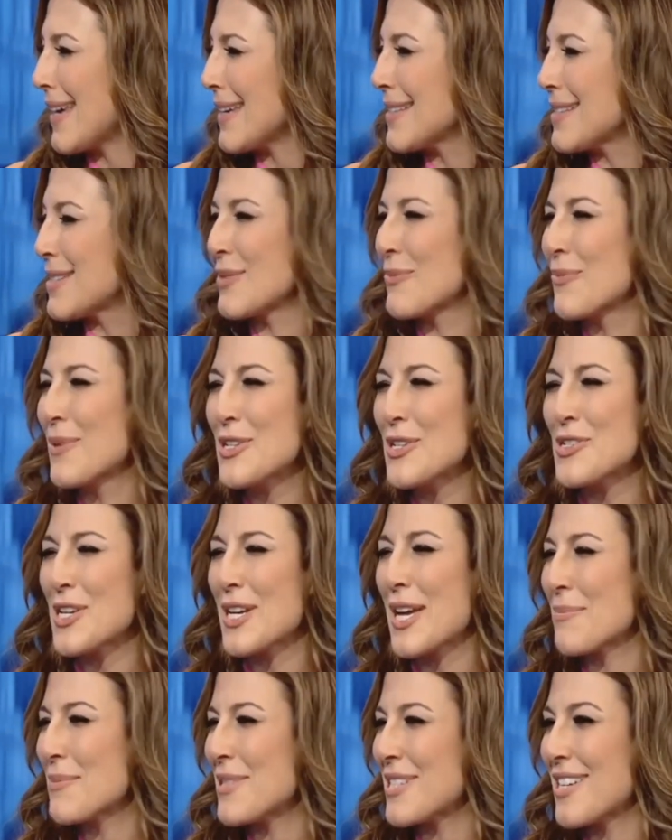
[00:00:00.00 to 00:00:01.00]
I went on
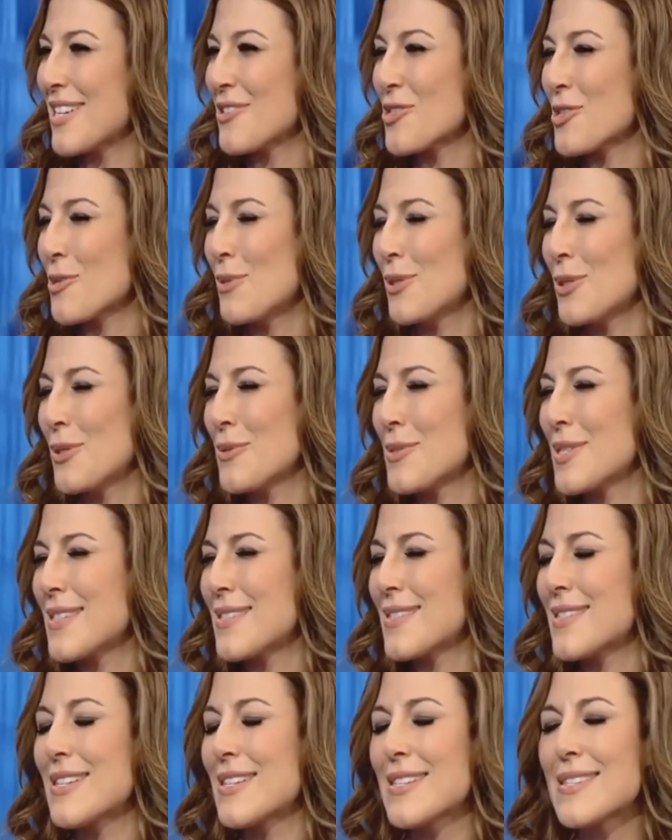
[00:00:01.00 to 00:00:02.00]
air,
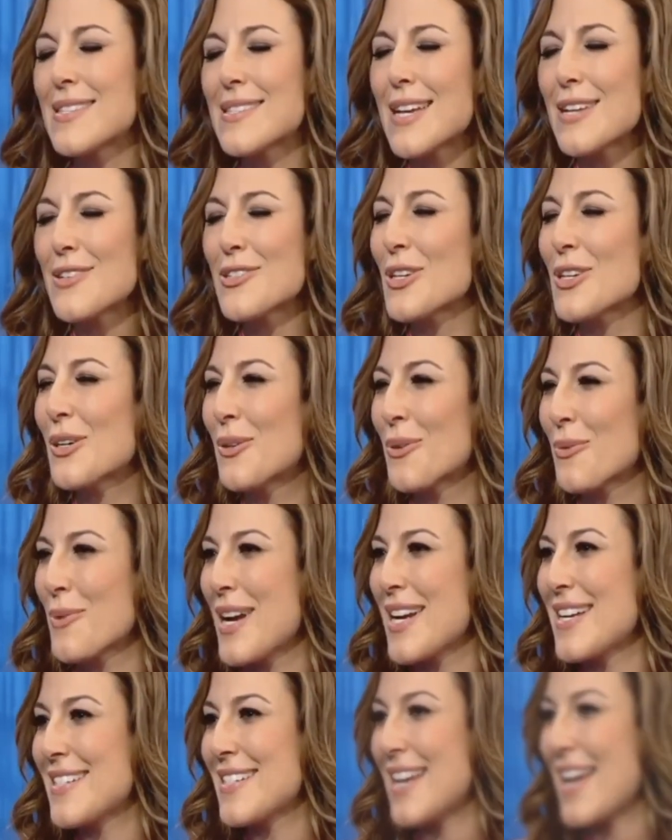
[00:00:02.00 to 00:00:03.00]
really helped make me,
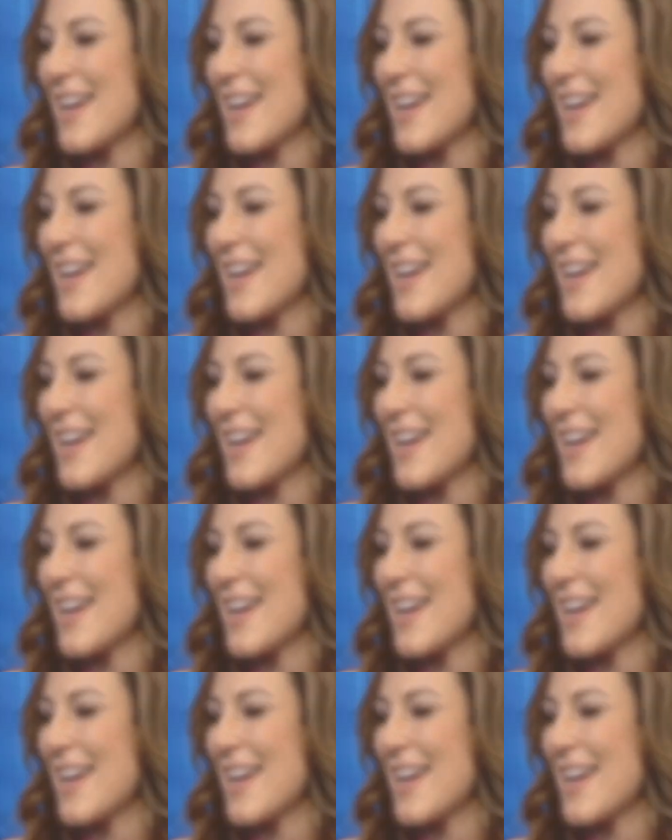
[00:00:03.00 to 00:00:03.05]
I think, a